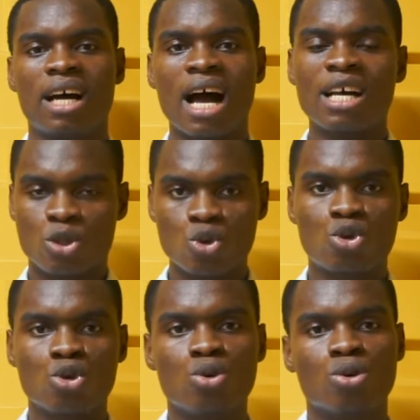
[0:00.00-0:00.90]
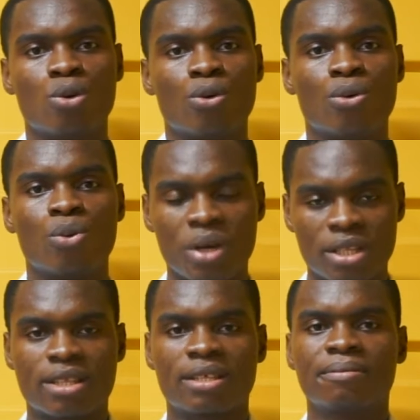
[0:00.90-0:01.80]
has to do
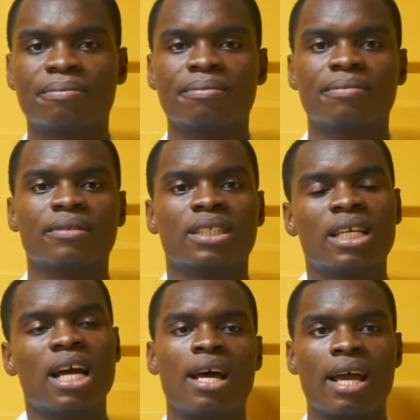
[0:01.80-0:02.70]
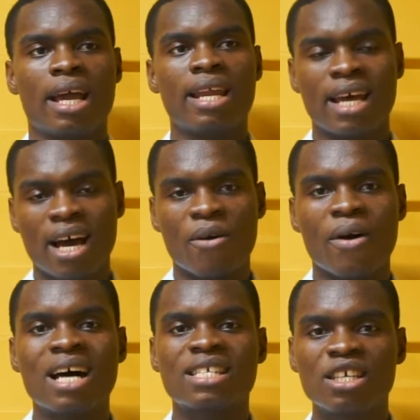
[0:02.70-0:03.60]
with. And
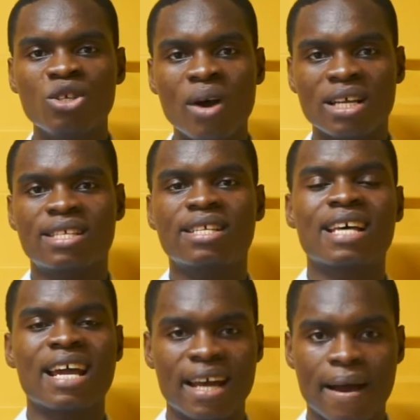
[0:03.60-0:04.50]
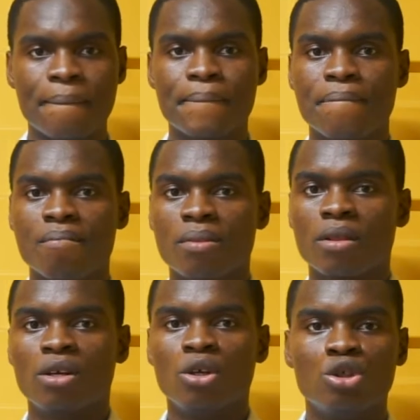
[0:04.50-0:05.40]
now, as a UX designer,
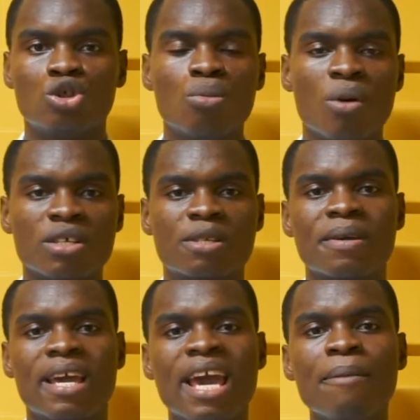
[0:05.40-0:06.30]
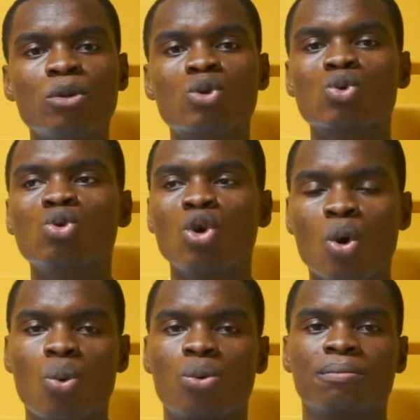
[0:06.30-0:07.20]
you must be able to
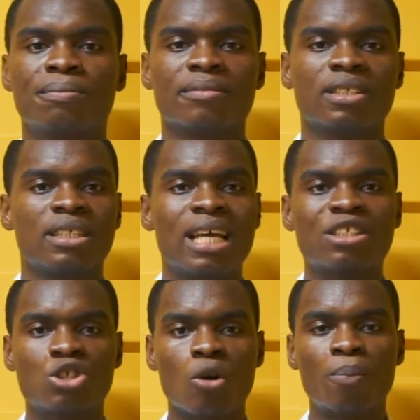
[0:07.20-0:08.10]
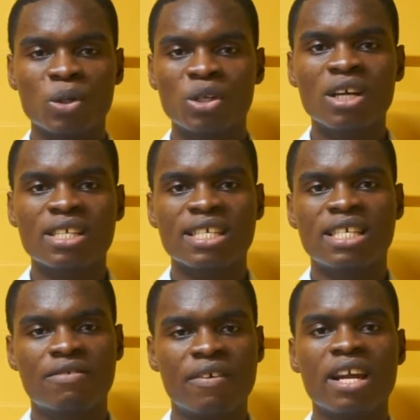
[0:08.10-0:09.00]
know that your product
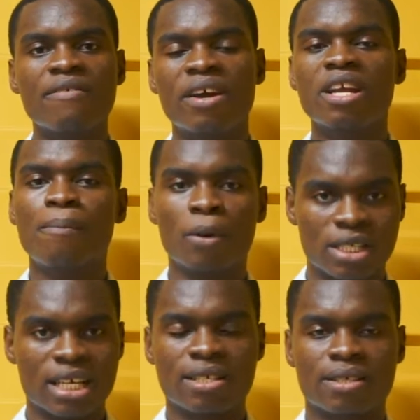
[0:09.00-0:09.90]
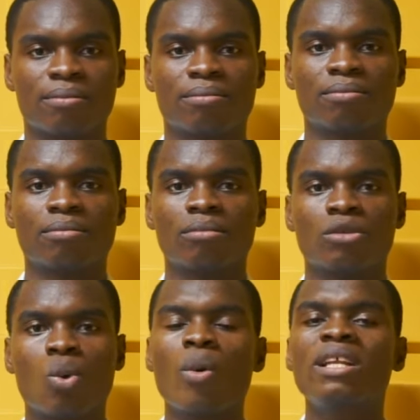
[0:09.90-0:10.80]
is very, very important
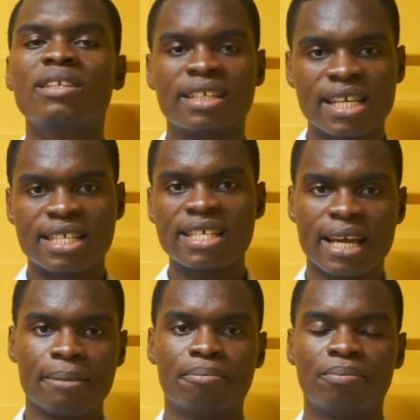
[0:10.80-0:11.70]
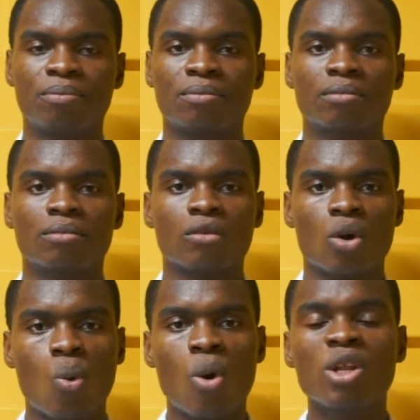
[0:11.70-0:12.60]
when creating them.
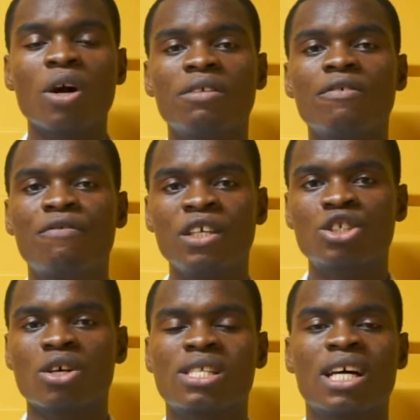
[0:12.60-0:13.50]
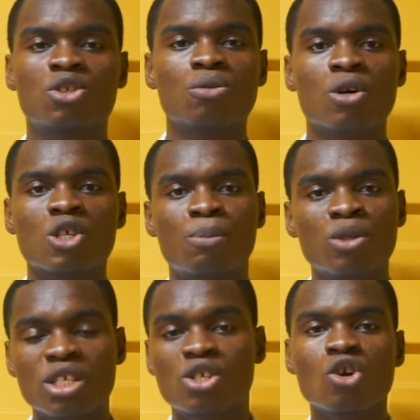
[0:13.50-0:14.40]
One of the features that you must
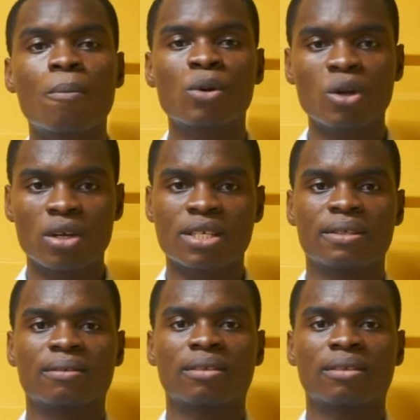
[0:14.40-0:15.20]
put into your product